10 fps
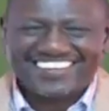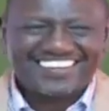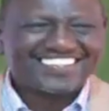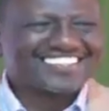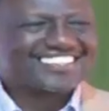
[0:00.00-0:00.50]

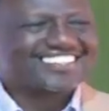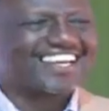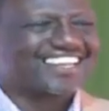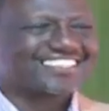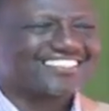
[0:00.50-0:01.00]
I think in this
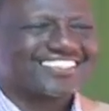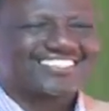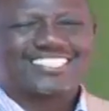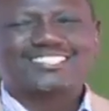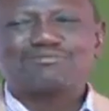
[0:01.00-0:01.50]
election
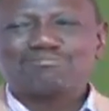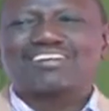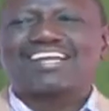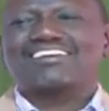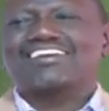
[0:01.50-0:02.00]
it's a simple
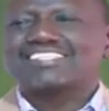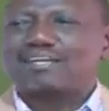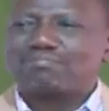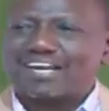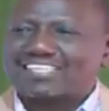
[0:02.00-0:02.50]
calculator,
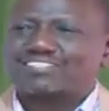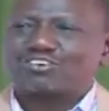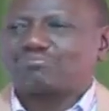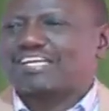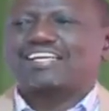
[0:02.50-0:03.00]
plus
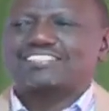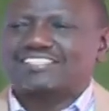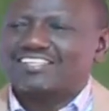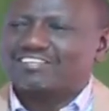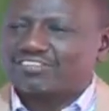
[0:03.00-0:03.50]
or minus,
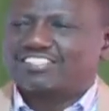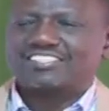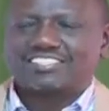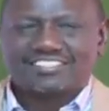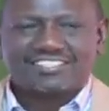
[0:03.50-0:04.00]

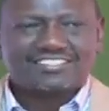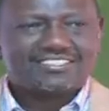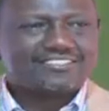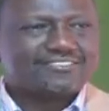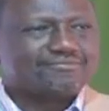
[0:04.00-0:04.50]
finished.
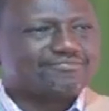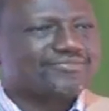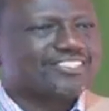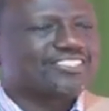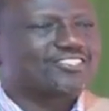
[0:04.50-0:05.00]

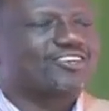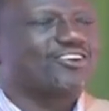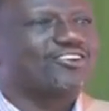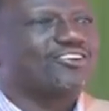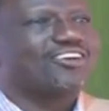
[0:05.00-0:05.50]

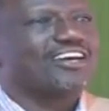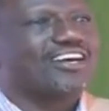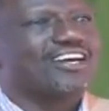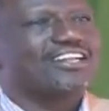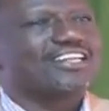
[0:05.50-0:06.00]
So,
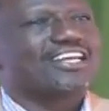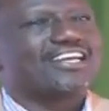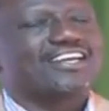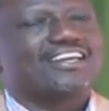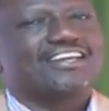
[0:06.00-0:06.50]
and uh,
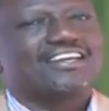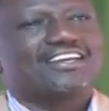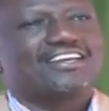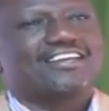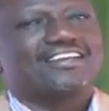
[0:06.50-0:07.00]

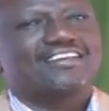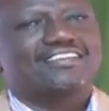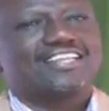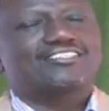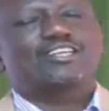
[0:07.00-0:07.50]

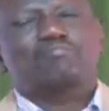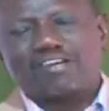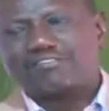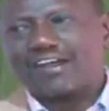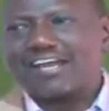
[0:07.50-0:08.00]
the
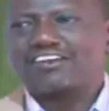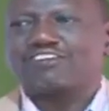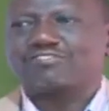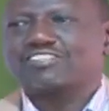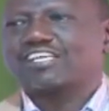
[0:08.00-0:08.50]
simplifying
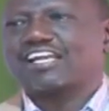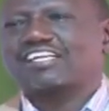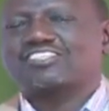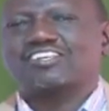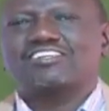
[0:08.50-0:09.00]
of this
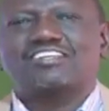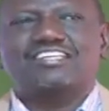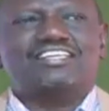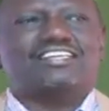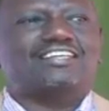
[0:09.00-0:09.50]
election
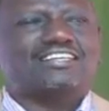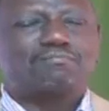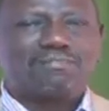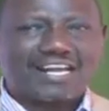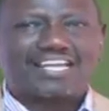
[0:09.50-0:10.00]
in the
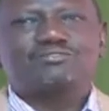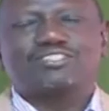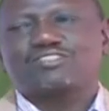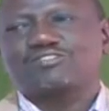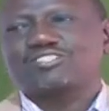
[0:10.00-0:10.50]
manner in
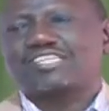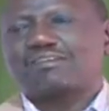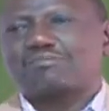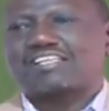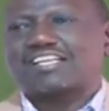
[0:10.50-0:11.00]
which it was
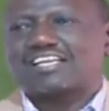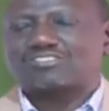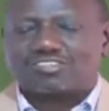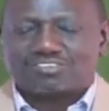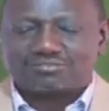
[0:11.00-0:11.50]
done by the
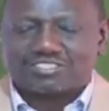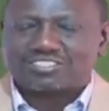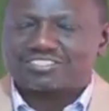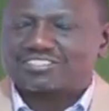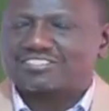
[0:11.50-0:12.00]
Electoral Commission